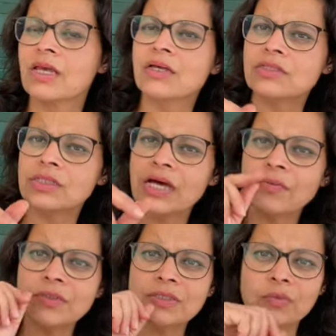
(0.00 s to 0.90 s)
So that
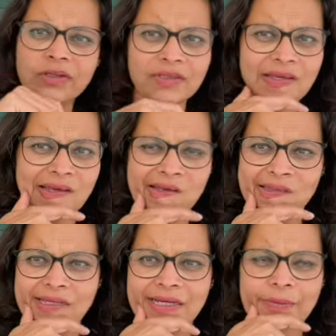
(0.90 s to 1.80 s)
was the one thing
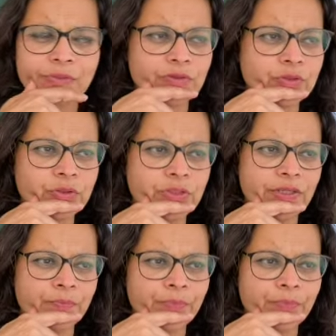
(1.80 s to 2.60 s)
that happened today,